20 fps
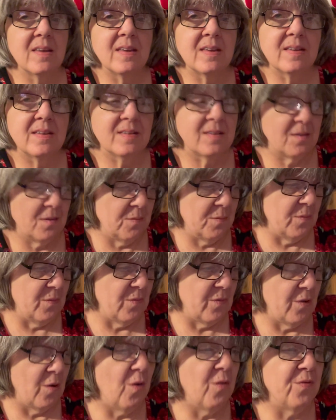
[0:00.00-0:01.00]
So
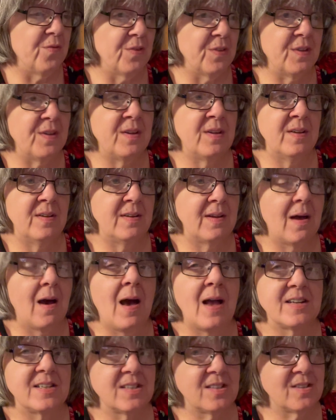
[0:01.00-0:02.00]
hopefully, no,
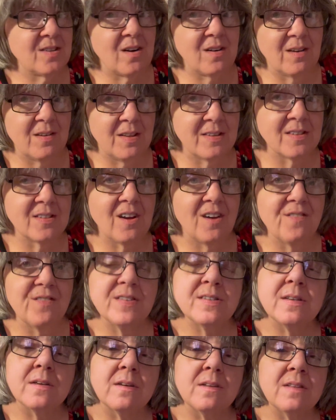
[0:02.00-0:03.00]
I just started
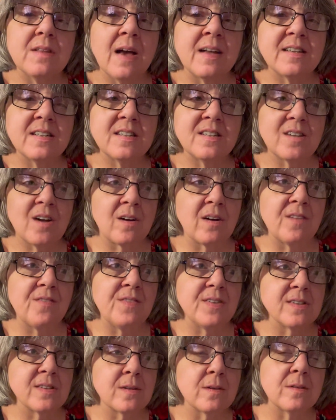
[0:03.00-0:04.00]
physical
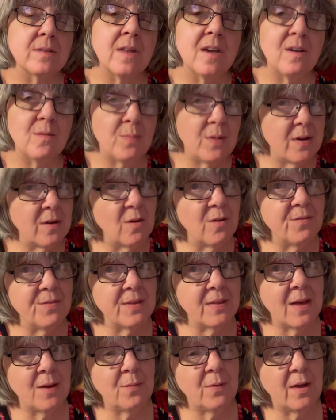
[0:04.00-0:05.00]
therapy and hopefully
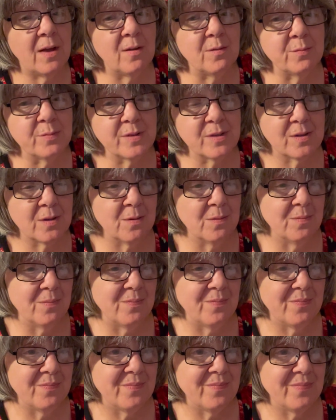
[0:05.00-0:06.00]
that will help. So
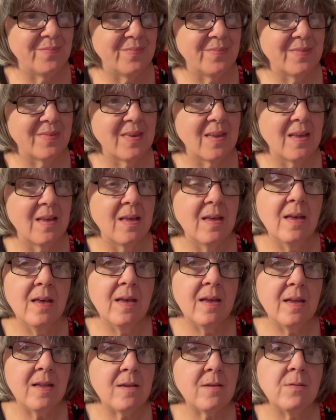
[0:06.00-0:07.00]

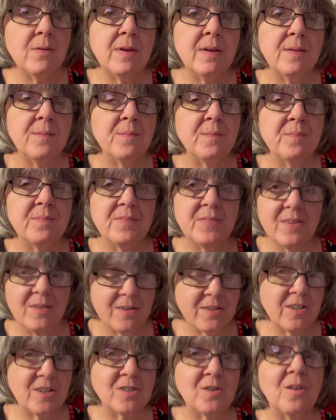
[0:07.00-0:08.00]
anyway, it
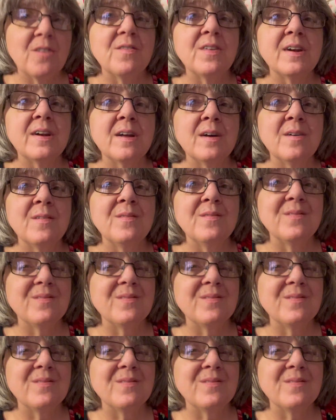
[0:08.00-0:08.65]
was a short video.